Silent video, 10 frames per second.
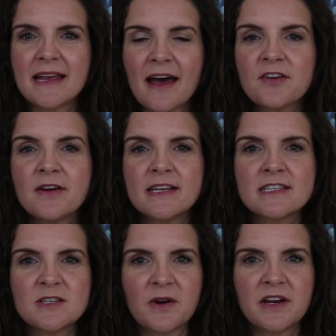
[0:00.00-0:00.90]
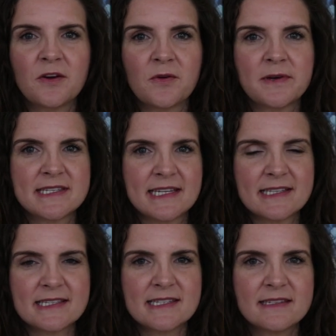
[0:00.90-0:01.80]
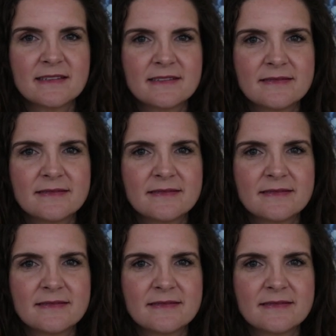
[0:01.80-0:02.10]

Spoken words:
gathering and sorting your receipts.